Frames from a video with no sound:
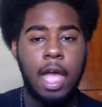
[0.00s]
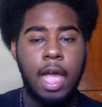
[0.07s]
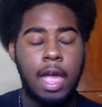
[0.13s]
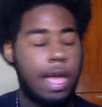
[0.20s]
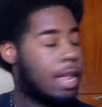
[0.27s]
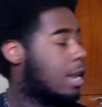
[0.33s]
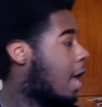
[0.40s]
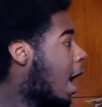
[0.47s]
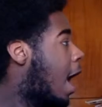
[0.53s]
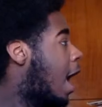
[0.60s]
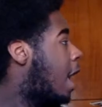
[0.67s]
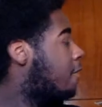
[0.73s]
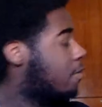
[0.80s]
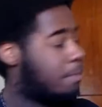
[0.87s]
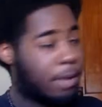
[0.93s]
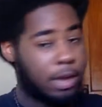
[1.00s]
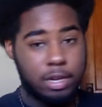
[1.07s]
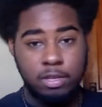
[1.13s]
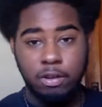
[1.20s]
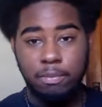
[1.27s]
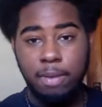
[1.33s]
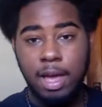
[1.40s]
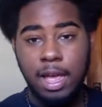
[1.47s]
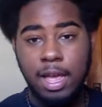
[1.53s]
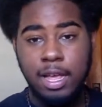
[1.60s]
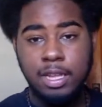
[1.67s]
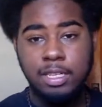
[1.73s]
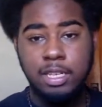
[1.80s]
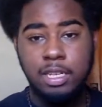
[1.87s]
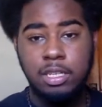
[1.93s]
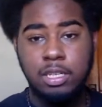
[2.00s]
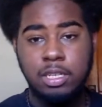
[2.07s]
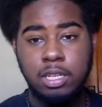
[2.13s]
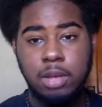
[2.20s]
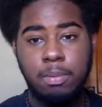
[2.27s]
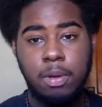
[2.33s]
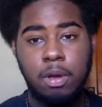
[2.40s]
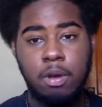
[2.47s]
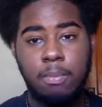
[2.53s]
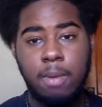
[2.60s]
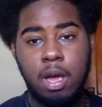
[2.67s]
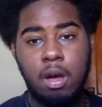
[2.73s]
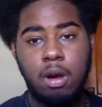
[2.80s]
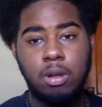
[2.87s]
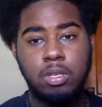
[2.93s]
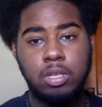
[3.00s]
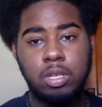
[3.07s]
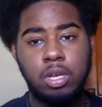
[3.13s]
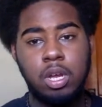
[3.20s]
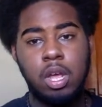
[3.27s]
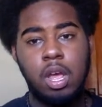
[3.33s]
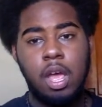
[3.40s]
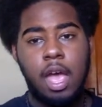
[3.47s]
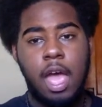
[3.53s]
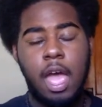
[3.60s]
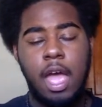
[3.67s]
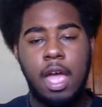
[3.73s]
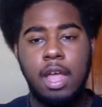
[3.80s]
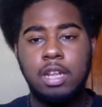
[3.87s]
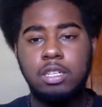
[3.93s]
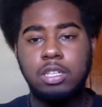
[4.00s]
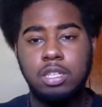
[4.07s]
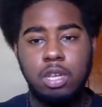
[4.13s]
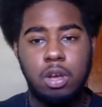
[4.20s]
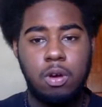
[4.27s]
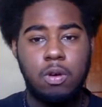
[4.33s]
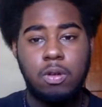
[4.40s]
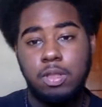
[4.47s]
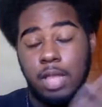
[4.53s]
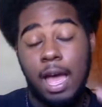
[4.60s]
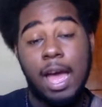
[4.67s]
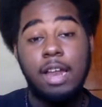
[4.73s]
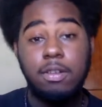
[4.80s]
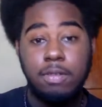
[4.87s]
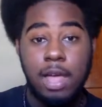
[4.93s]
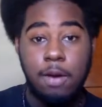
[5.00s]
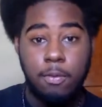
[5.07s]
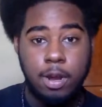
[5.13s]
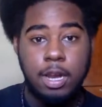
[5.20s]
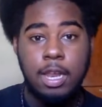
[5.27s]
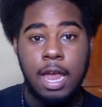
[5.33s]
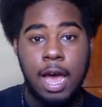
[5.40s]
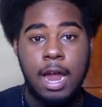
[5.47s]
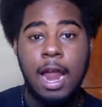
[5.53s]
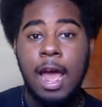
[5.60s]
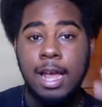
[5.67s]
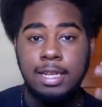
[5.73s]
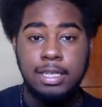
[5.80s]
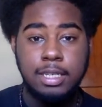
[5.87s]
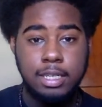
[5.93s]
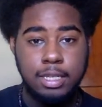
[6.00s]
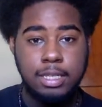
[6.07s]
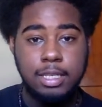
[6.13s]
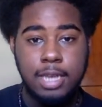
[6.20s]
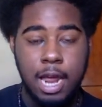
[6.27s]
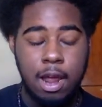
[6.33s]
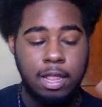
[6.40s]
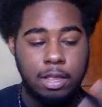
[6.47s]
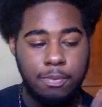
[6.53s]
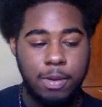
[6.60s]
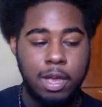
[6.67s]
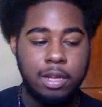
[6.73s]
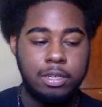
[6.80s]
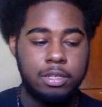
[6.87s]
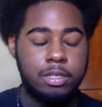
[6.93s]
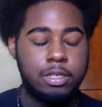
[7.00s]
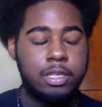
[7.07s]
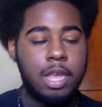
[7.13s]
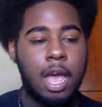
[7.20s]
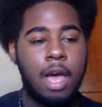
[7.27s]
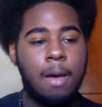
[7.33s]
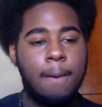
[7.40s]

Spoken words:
And I have a picture of my ancestors up here on my altar, and so I do that one a lot. I just stare at the pictures.